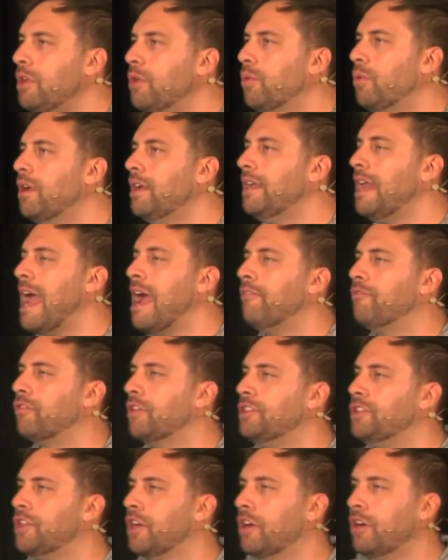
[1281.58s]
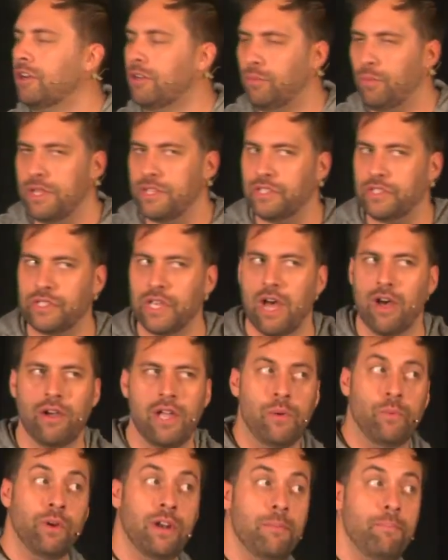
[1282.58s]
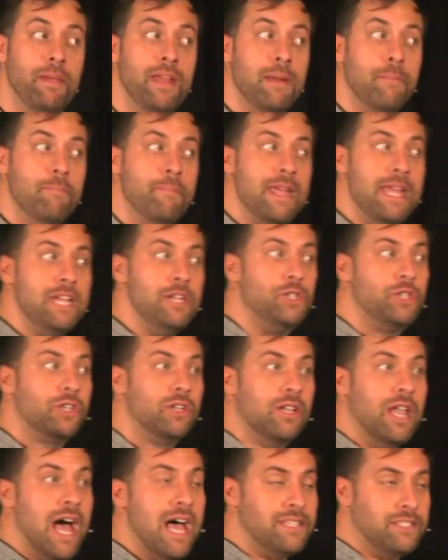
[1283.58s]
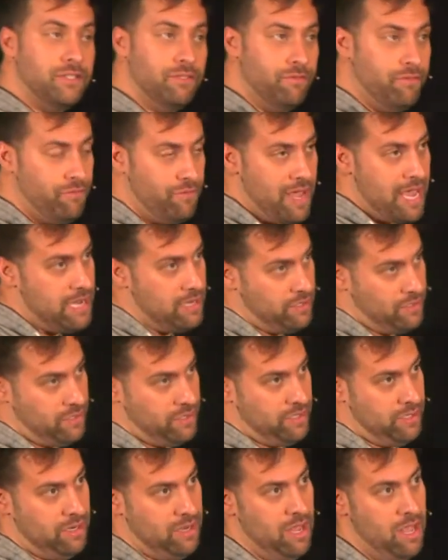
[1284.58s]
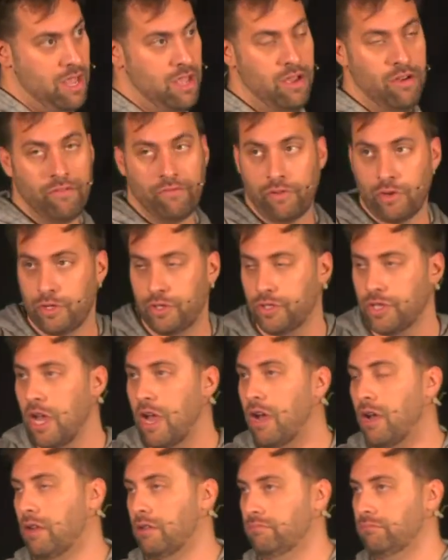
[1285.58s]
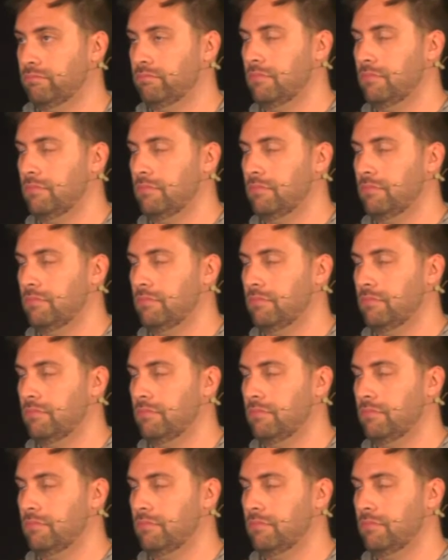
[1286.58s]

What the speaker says: wouldn't have returned with Saul, it would have been a major loss of face for Saul.